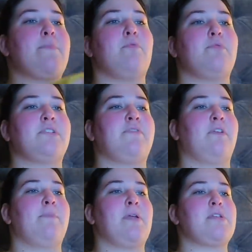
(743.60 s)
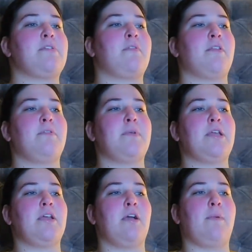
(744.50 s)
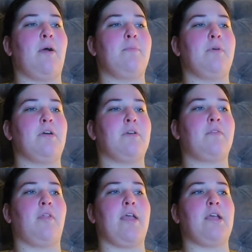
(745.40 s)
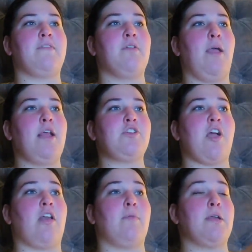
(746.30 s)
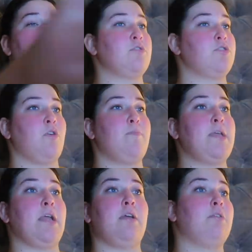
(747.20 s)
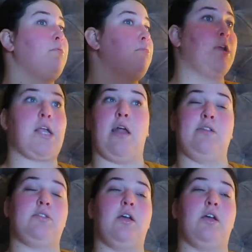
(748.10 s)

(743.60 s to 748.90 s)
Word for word: people with different opinions than me about books. Like, if you hate Shatter Me, so be it it kind of